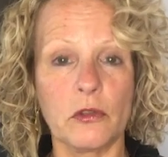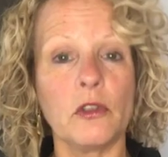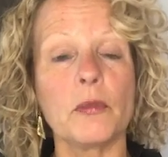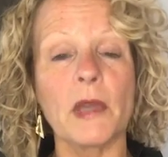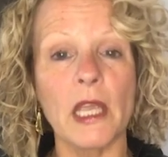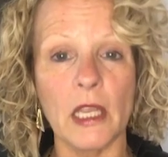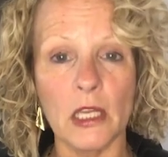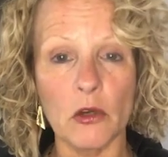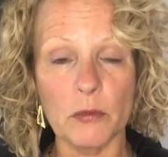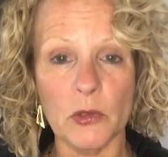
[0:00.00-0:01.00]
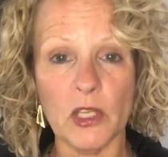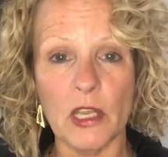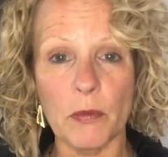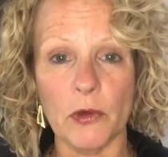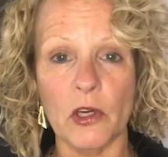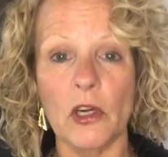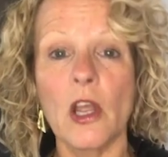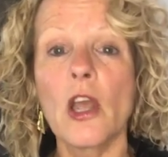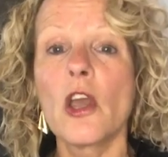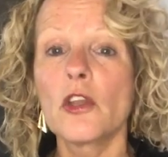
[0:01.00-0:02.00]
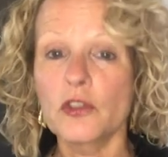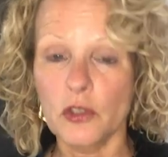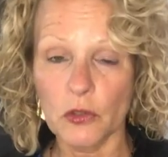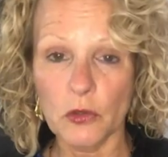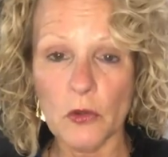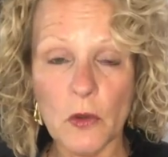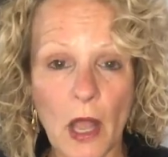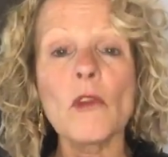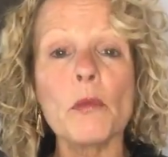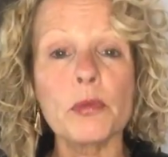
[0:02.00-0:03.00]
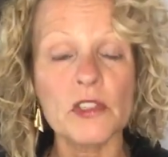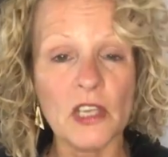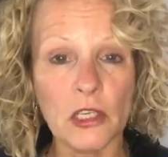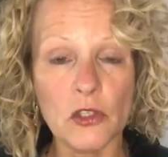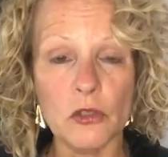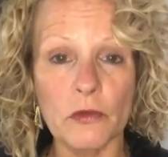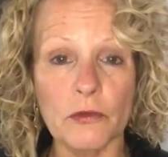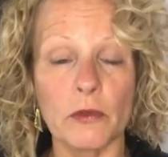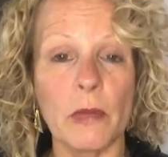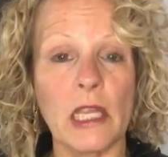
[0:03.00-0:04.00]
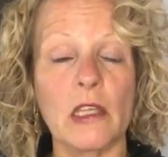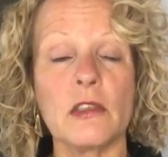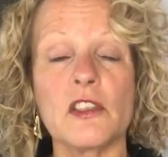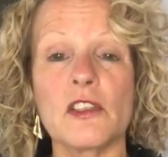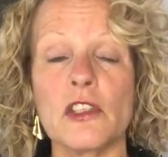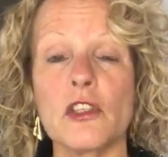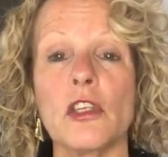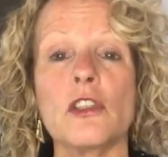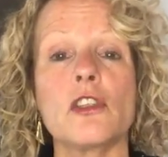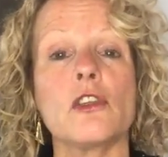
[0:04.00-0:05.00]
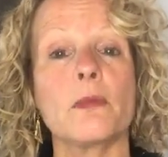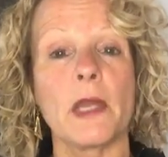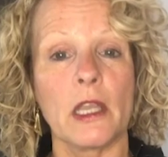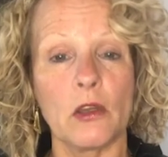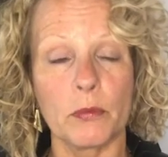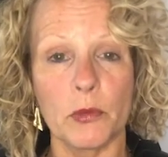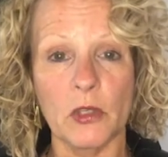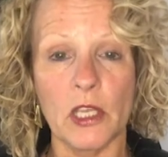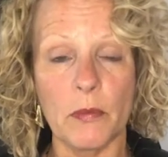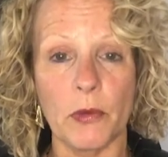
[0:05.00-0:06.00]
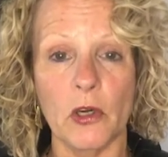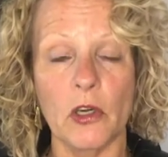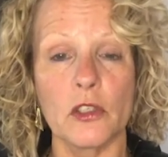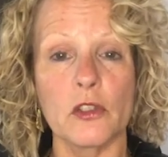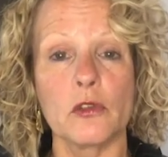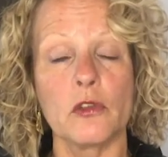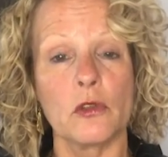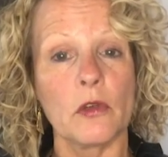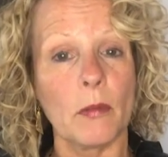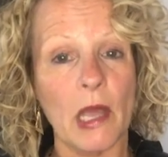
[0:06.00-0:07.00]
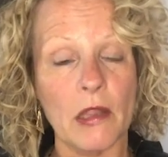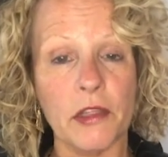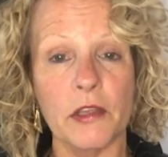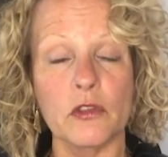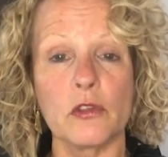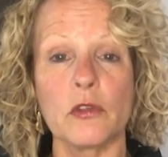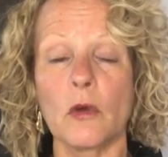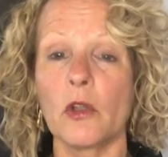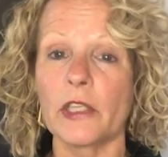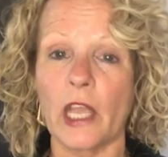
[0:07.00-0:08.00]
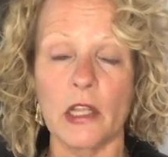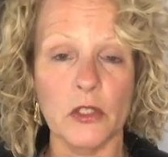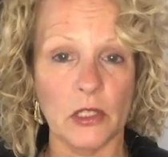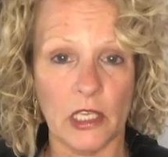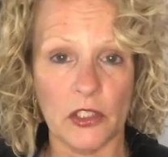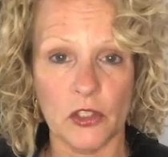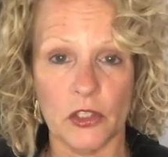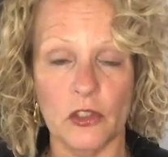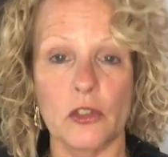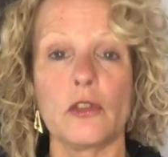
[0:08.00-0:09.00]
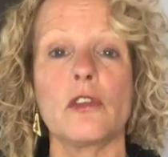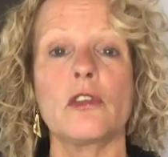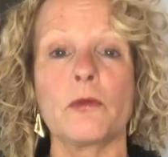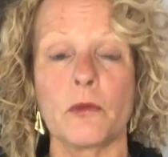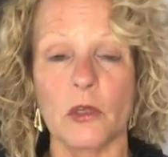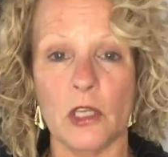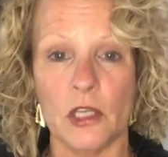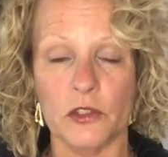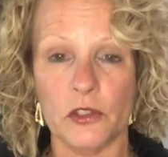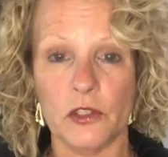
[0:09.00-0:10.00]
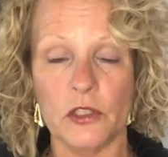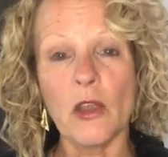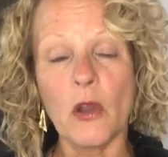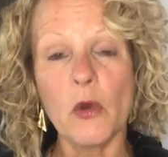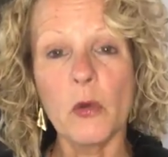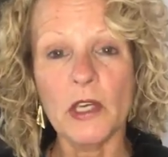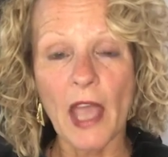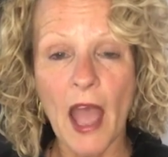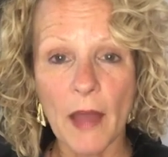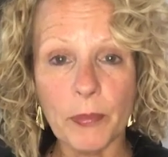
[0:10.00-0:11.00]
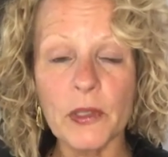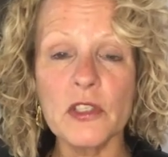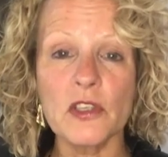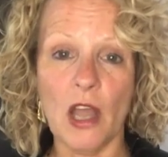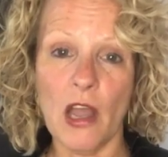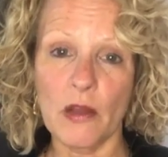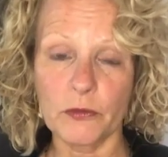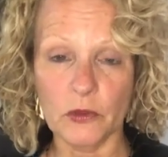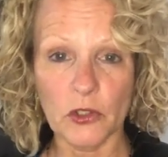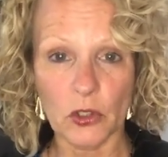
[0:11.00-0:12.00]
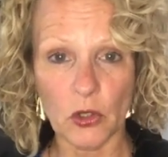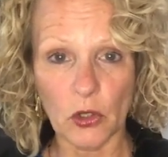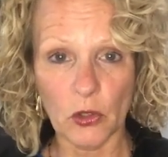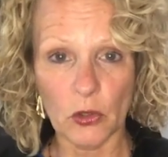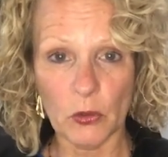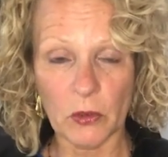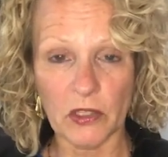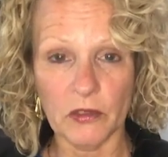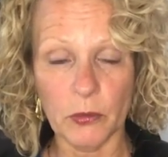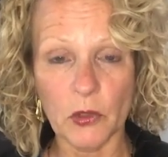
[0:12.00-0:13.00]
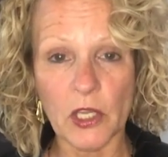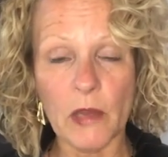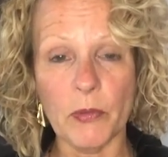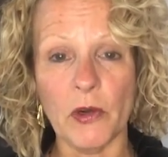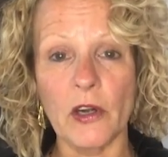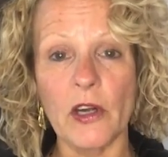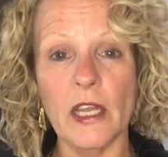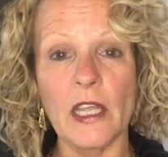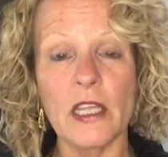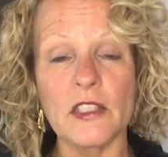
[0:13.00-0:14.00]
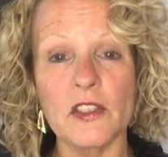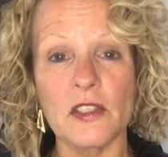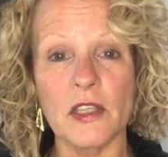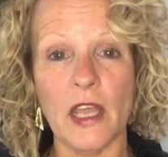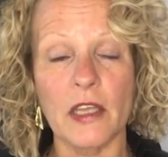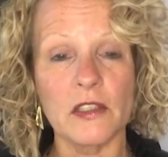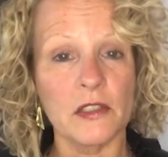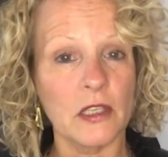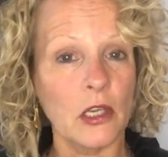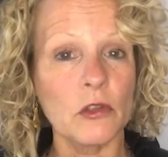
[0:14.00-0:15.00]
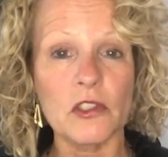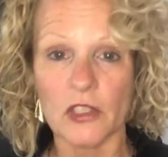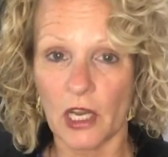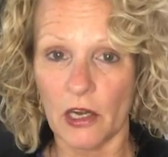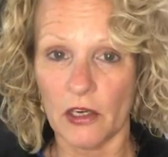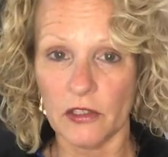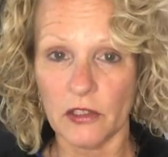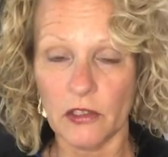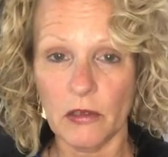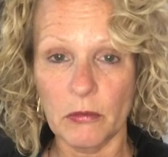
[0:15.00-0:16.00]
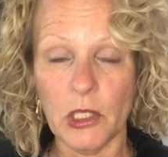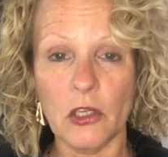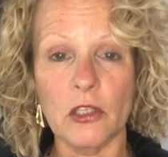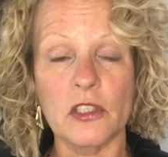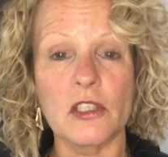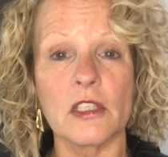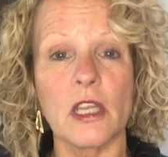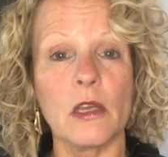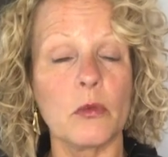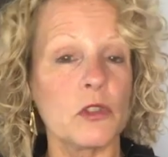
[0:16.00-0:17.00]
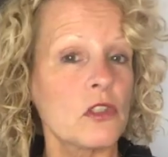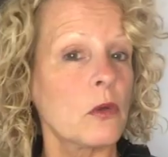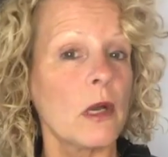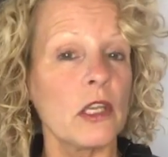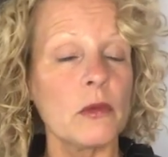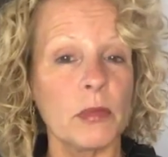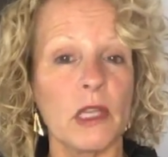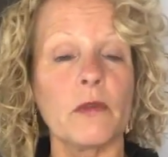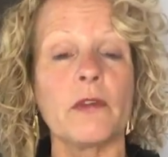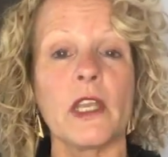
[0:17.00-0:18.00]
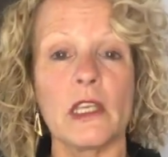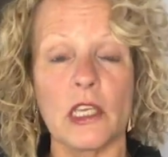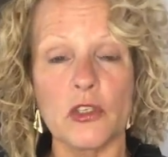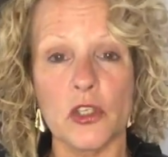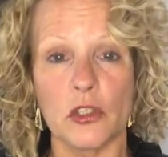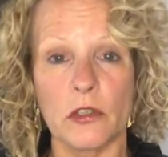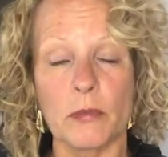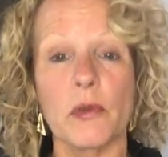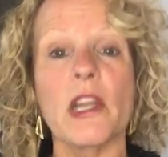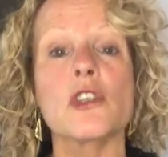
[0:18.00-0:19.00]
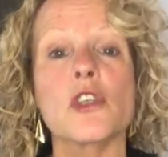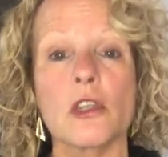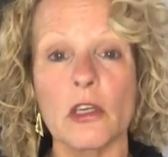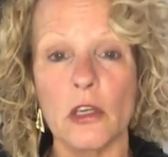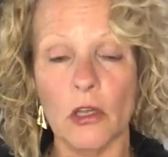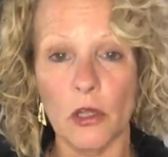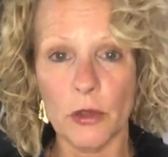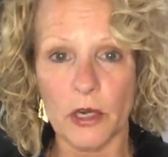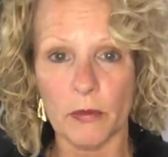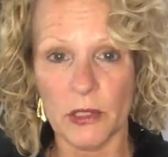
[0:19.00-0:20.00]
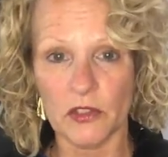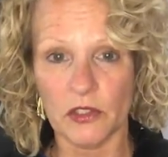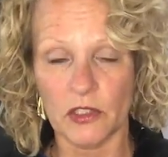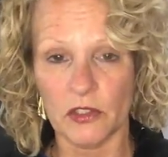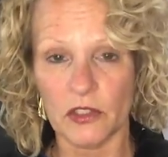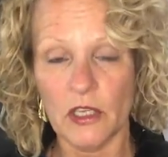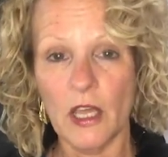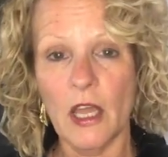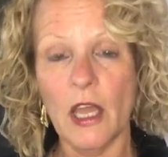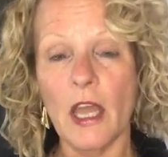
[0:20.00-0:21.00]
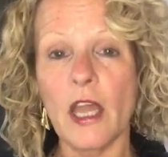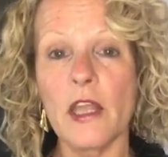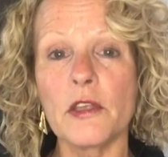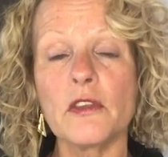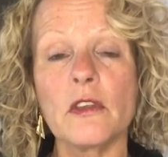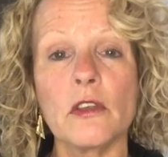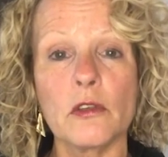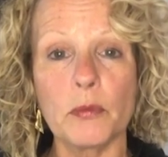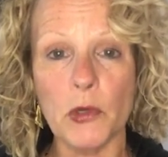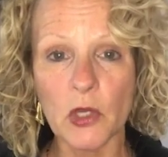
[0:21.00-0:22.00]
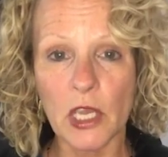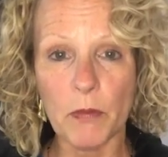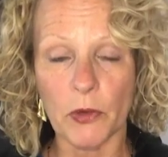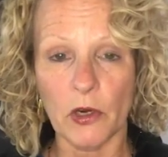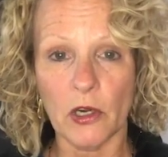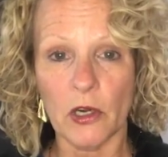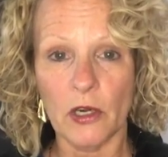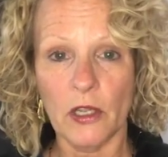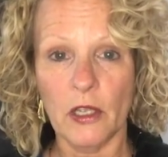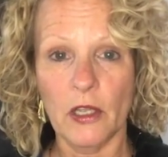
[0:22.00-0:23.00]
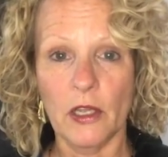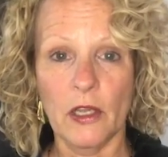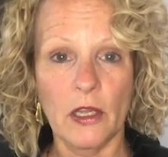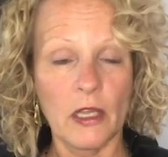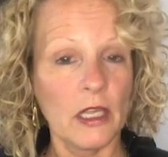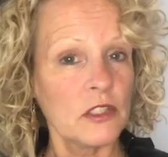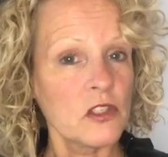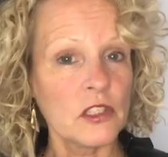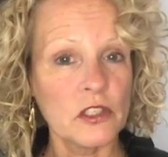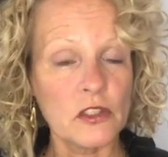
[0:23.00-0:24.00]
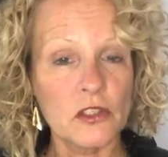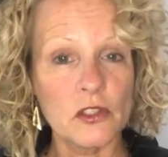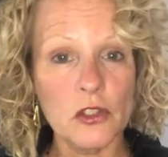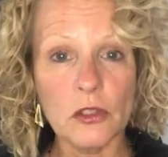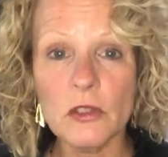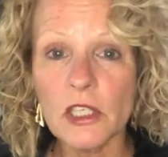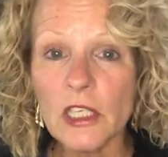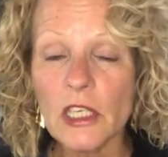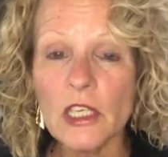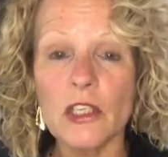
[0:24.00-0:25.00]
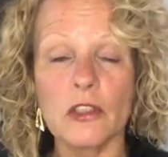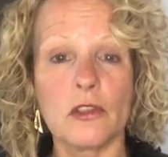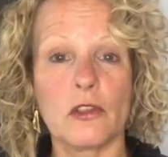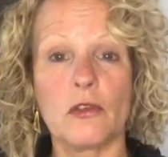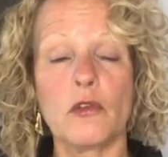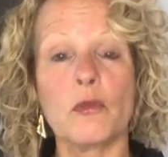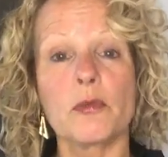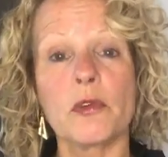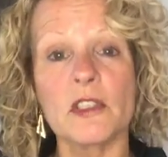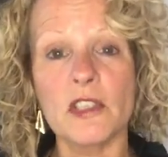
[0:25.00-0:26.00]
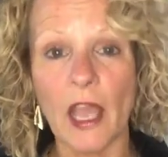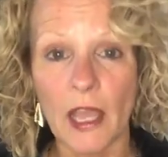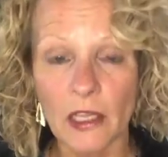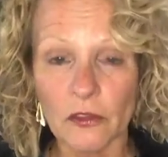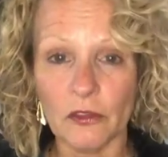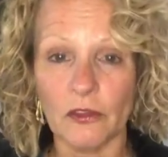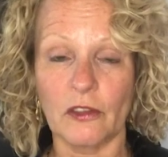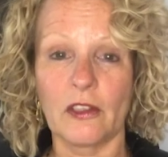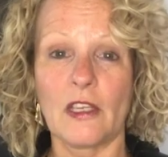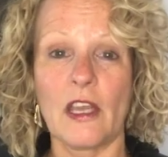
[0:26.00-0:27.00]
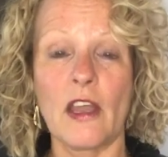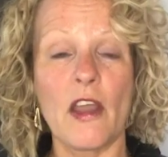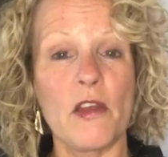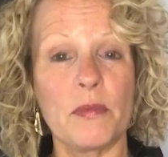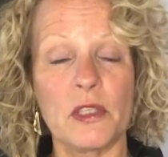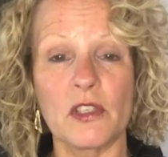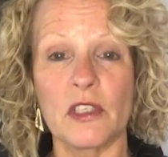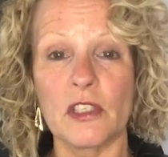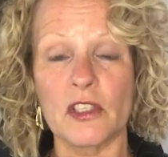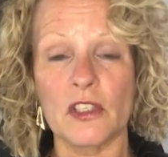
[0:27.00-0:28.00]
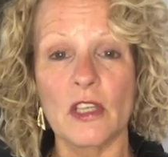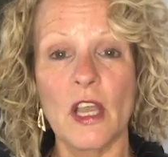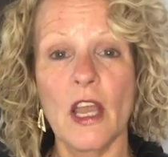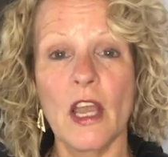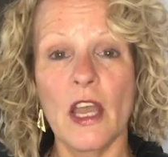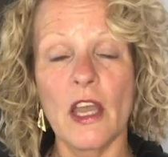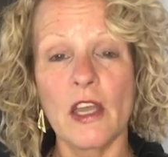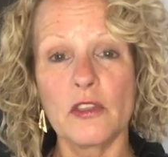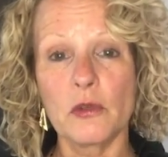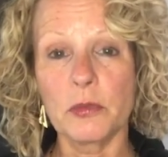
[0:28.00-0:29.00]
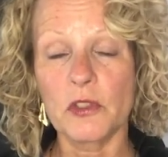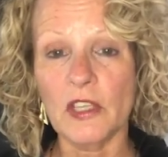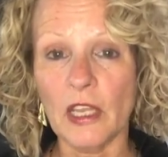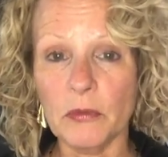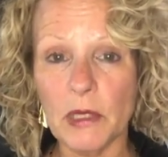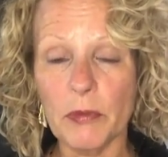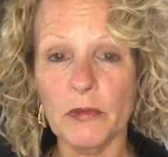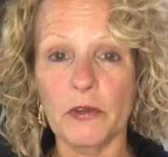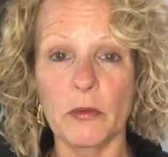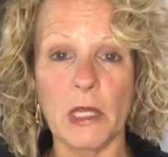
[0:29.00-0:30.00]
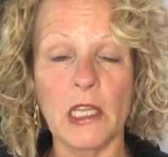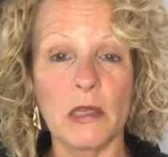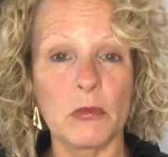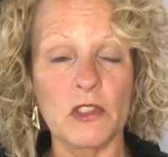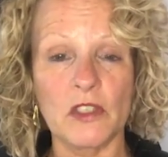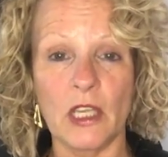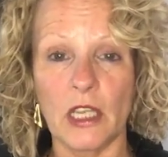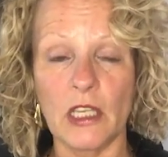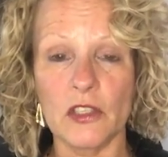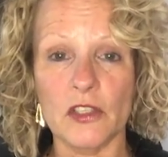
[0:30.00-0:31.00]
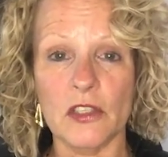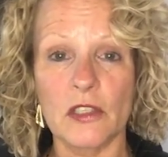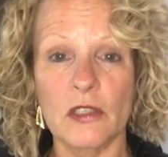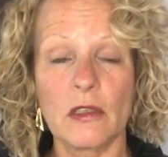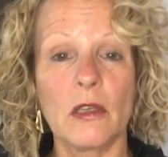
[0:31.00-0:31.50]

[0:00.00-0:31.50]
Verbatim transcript: You pay your bookkeeper to protect you from making decisions. You pay your bookkeeper to do the math, to do all the calculations, to do the forecasts. What happened after the call with the bookkeeper is that they got scared because it was quite a big financial pressure on their business. And the bookkeeper it's his duty to protect a business, uh, to protect people from making mistakes.